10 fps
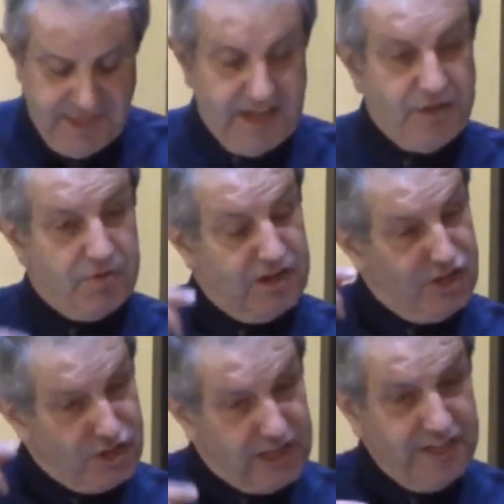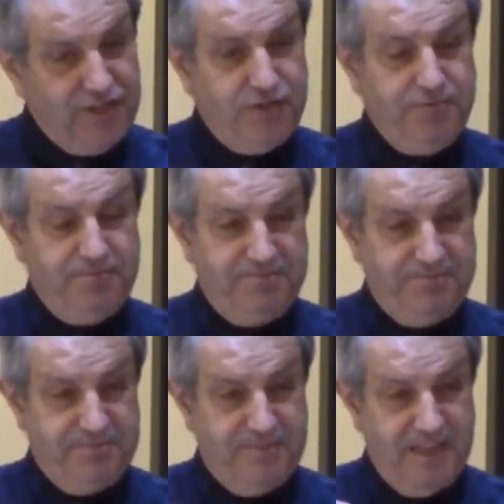Then he will look at you
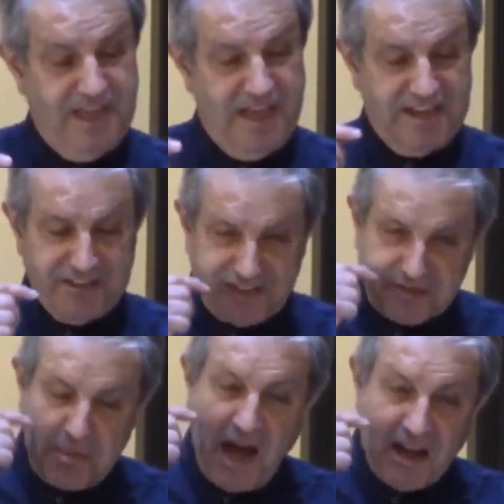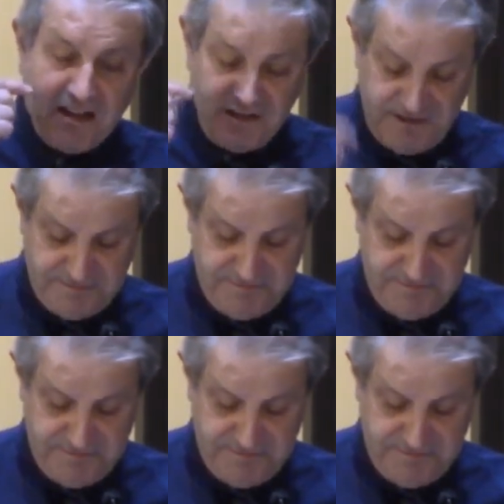and he'll smile.